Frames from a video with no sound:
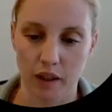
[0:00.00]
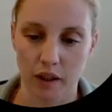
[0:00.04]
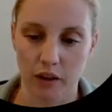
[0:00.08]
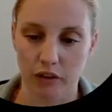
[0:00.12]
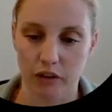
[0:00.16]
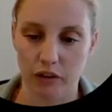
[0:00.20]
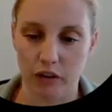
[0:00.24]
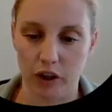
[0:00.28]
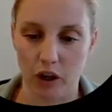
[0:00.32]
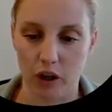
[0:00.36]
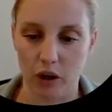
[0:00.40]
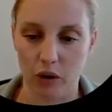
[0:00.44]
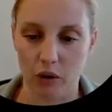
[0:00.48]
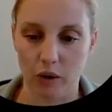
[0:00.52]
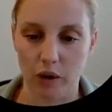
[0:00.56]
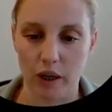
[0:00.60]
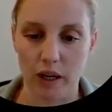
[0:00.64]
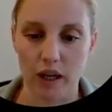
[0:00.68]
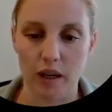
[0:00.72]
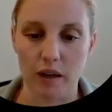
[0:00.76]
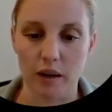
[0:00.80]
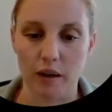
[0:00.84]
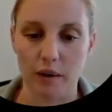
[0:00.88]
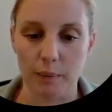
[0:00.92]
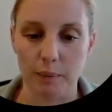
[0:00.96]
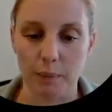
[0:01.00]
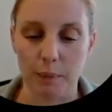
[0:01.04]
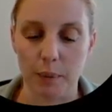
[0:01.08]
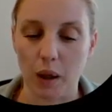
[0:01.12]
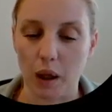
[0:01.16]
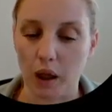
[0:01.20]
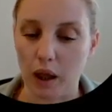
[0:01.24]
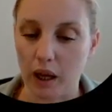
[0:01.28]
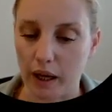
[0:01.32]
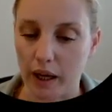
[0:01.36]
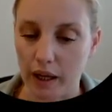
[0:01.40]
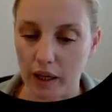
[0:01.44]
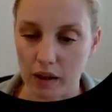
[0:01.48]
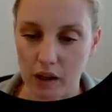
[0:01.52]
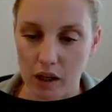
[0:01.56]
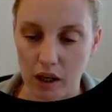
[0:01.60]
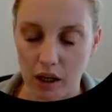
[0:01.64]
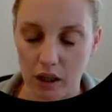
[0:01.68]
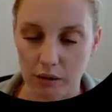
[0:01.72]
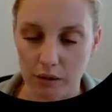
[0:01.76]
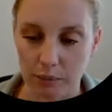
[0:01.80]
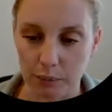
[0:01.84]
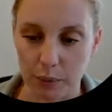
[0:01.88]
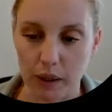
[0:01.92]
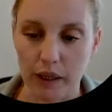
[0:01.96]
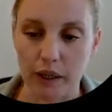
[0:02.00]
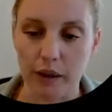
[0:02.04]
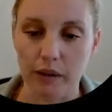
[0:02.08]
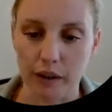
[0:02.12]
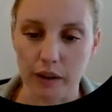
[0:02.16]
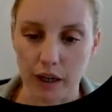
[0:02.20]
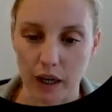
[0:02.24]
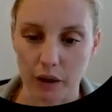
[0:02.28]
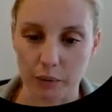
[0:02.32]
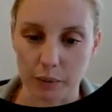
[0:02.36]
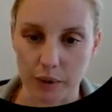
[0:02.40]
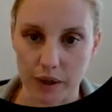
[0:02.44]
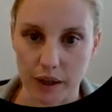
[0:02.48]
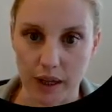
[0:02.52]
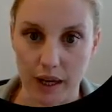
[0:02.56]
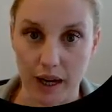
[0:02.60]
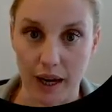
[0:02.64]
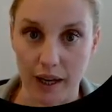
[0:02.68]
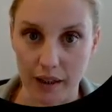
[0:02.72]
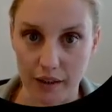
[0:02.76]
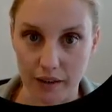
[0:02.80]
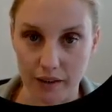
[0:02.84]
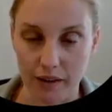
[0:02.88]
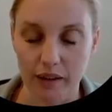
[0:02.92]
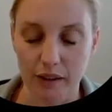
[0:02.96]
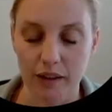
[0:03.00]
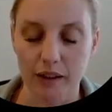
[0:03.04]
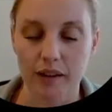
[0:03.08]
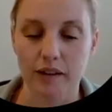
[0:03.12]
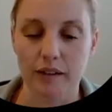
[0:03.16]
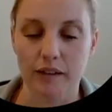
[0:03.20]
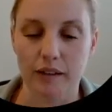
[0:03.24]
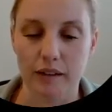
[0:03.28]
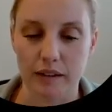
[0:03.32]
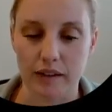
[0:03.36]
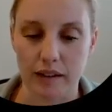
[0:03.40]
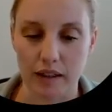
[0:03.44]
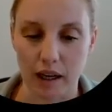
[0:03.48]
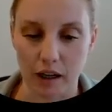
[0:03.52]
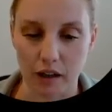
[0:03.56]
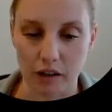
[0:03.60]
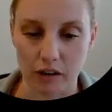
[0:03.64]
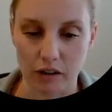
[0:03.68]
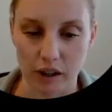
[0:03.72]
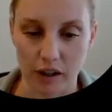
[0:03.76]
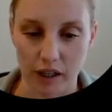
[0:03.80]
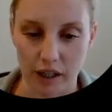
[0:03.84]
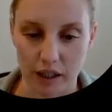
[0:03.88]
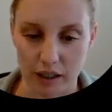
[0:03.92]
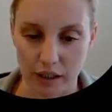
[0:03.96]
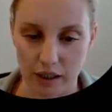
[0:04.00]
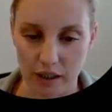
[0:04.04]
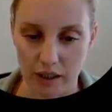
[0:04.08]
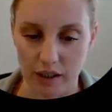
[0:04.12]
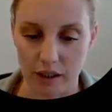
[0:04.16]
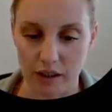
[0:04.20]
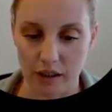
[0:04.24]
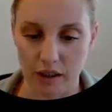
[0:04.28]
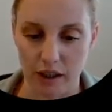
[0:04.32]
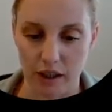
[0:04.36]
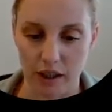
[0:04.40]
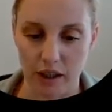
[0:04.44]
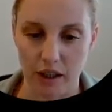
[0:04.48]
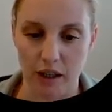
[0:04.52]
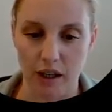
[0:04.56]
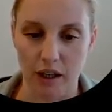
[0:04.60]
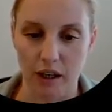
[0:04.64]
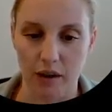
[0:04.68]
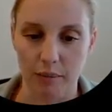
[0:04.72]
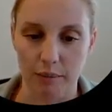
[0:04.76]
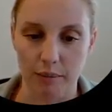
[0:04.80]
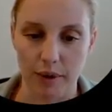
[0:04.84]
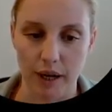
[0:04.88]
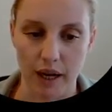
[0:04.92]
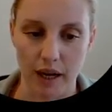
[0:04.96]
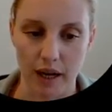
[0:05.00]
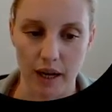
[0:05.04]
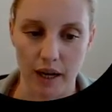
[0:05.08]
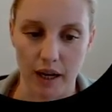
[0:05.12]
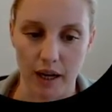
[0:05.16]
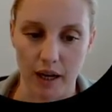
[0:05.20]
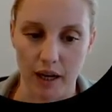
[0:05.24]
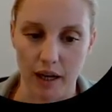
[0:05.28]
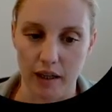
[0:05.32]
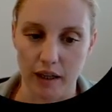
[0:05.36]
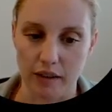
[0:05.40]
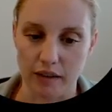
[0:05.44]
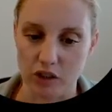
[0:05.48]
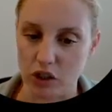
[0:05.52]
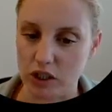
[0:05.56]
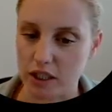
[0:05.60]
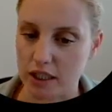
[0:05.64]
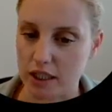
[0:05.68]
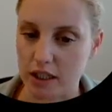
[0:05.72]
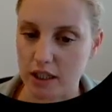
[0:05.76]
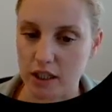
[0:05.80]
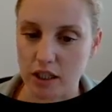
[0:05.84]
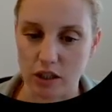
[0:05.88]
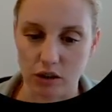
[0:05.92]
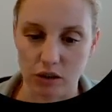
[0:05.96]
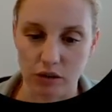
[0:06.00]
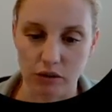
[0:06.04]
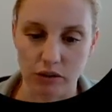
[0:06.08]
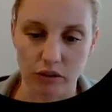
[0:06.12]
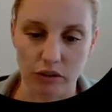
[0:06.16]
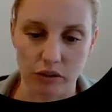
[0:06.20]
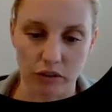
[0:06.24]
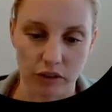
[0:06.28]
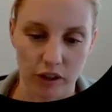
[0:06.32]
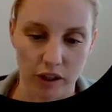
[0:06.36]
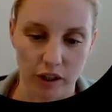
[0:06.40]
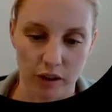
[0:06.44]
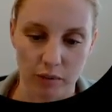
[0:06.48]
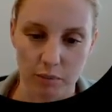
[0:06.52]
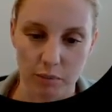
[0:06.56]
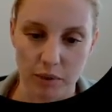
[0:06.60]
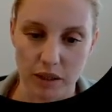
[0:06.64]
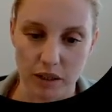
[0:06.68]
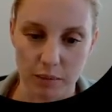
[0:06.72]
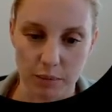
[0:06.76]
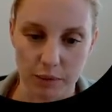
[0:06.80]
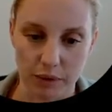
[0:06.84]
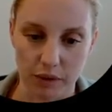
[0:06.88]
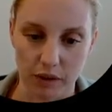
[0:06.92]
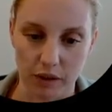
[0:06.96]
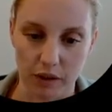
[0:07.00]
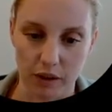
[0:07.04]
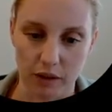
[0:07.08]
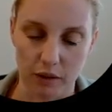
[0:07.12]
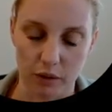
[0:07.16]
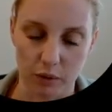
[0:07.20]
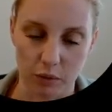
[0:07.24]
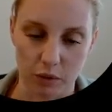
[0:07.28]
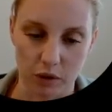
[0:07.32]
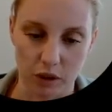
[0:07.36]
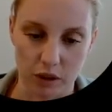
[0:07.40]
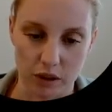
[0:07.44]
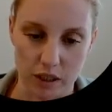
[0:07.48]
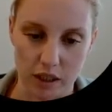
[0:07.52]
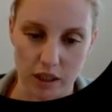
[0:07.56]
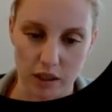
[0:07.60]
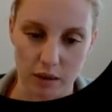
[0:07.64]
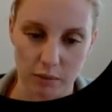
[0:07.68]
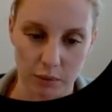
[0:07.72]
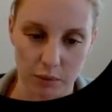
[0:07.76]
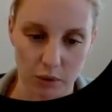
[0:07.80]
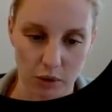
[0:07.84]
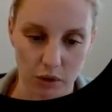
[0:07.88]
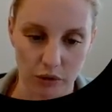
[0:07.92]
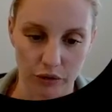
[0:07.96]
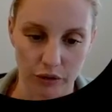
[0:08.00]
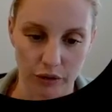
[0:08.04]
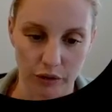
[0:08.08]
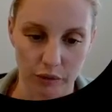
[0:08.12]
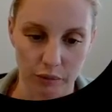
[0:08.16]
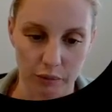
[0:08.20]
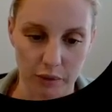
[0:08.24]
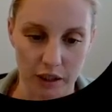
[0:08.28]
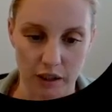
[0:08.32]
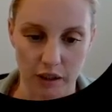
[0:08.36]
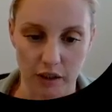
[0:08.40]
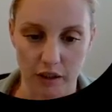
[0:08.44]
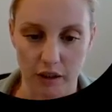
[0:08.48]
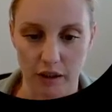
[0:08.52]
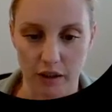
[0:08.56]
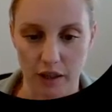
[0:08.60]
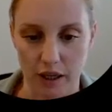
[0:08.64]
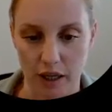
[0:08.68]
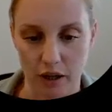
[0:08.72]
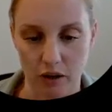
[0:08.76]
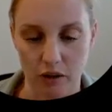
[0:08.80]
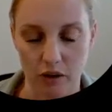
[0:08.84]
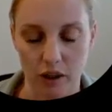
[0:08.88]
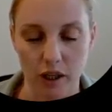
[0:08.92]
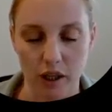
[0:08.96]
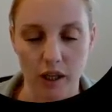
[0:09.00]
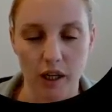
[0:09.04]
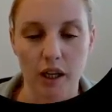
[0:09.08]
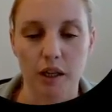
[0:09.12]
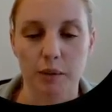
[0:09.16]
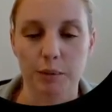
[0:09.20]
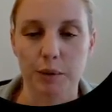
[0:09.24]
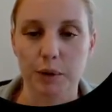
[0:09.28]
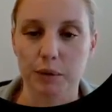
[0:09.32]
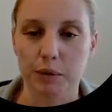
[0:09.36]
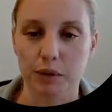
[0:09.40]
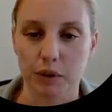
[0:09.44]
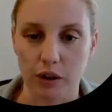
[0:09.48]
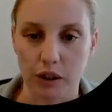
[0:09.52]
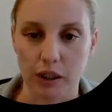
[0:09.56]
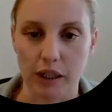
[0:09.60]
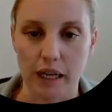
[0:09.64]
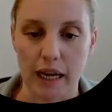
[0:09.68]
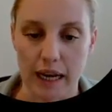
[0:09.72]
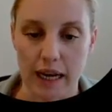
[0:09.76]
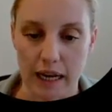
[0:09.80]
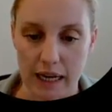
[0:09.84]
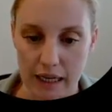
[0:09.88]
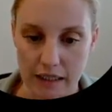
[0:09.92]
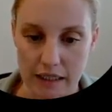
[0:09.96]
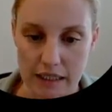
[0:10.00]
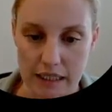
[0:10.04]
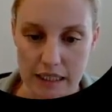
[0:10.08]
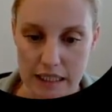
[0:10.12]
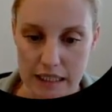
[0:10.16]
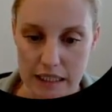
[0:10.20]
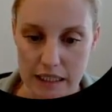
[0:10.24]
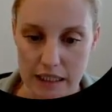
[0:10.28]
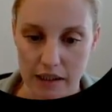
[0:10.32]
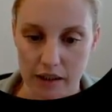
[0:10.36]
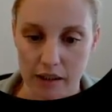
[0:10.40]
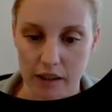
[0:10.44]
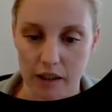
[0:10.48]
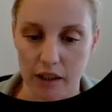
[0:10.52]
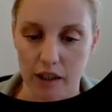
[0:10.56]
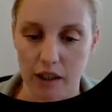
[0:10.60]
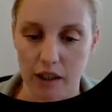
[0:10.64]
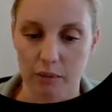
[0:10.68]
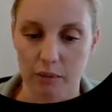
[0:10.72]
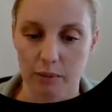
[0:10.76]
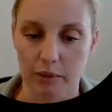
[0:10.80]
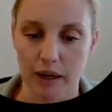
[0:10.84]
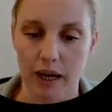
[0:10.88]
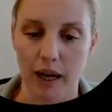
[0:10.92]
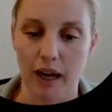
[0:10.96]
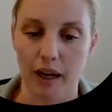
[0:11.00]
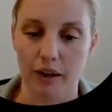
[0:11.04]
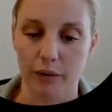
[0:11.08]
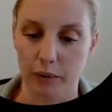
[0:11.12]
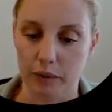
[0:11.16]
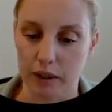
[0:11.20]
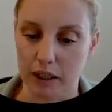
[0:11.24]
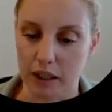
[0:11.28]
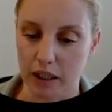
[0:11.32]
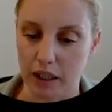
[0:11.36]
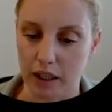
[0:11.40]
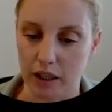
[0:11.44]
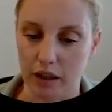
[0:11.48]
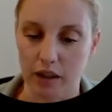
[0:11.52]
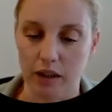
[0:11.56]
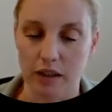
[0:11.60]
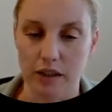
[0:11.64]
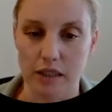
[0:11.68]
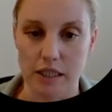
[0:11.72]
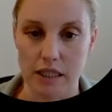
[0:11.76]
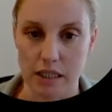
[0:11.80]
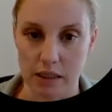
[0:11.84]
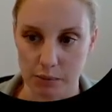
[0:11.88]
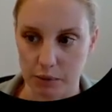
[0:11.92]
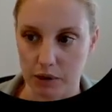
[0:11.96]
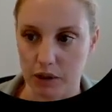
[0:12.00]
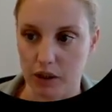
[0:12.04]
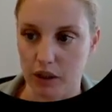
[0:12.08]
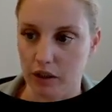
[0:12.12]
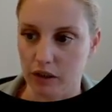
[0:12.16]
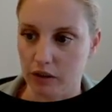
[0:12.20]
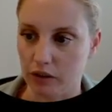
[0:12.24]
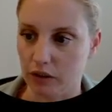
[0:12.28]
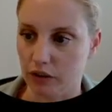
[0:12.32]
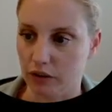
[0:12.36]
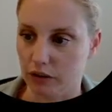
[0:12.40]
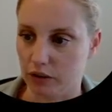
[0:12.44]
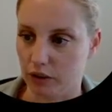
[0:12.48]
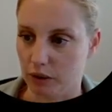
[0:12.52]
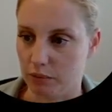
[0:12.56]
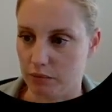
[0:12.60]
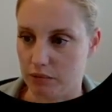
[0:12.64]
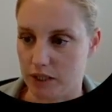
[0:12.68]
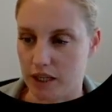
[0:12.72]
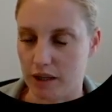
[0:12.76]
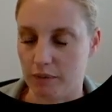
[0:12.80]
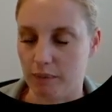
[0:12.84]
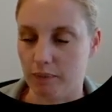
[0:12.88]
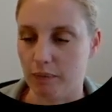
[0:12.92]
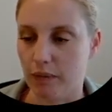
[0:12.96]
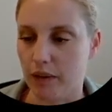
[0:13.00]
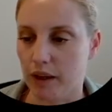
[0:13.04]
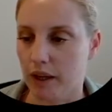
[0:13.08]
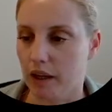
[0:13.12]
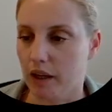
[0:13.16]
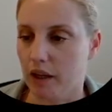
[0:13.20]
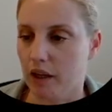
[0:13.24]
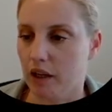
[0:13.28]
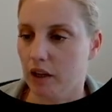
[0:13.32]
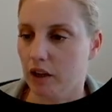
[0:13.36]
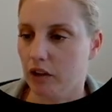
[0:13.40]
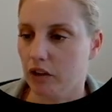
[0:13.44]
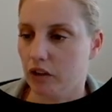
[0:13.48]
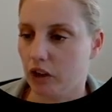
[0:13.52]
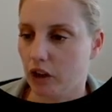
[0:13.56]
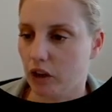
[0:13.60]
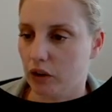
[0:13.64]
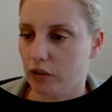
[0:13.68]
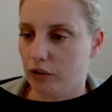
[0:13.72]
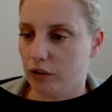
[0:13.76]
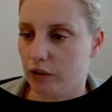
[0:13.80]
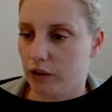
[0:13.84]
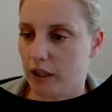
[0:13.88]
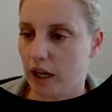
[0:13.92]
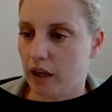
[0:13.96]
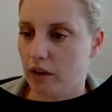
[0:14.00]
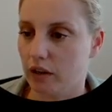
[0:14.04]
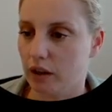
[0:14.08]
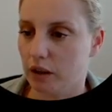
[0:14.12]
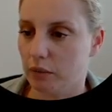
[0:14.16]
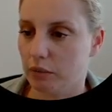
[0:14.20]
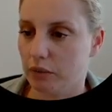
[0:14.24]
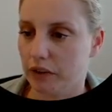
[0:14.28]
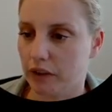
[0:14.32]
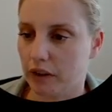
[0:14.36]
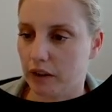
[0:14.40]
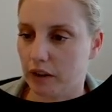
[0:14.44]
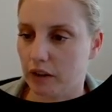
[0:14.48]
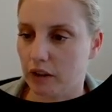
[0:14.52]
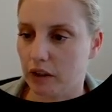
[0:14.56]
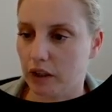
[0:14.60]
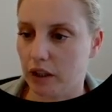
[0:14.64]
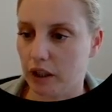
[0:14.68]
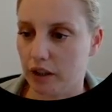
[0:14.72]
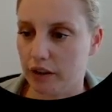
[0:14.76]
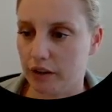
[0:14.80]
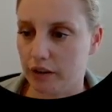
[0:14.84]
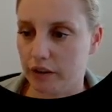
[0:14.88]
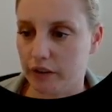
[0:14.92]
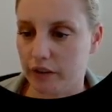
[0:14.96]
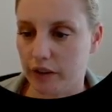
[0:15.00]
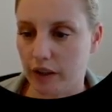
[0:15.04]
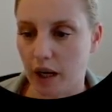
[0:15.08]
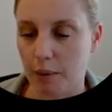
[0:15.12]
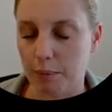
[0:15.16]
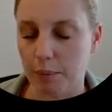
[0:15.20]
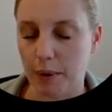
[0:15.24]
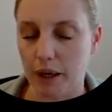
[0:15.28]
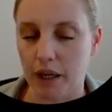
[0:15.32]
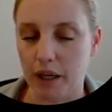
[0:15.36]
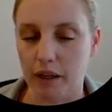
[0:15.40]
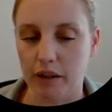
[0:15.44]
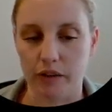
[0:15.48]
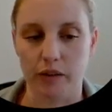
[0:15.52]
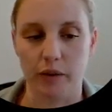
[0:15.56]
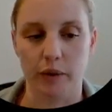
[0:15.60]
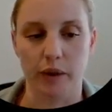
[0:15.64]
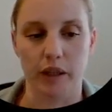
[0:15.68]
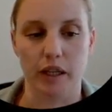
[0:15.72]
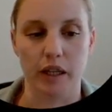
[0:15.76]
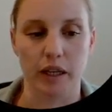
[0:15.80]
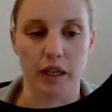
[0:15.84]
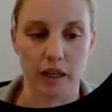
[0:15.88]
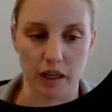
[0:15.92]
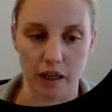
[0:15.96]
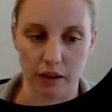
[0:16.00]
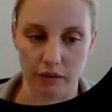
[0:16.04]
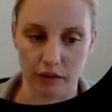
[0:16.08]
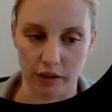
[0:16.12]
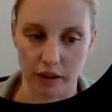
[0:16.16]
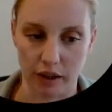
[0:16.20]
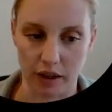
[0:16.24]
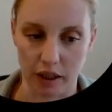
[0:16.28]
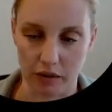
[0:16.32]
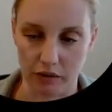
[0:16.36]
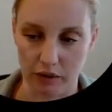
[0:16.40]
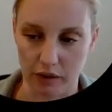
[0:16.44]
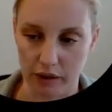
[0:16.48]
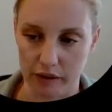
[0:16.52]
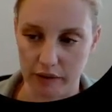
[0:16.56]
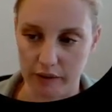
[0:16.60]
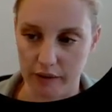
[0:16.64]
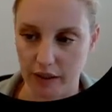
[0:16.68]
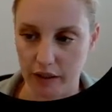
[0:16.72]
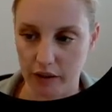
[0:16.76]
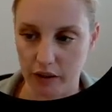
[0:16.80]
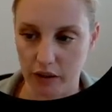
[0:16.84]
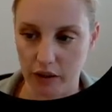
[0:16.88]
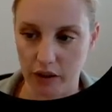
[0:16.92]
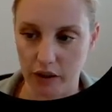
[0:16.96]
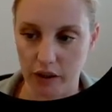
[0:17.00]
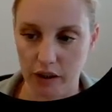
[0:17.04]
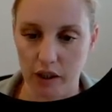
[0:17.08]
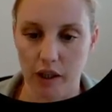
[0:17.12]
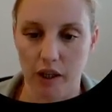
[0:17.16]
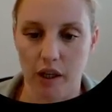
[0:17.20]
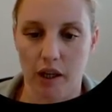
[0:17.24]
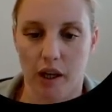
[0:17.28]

So play around with that, see how you like it, and just get used to manipulating the Worktable, zooming in and out. It can be really handy as we get deeper into scripting. So for now, I'm just going to click on this top button so I can get everything recentered.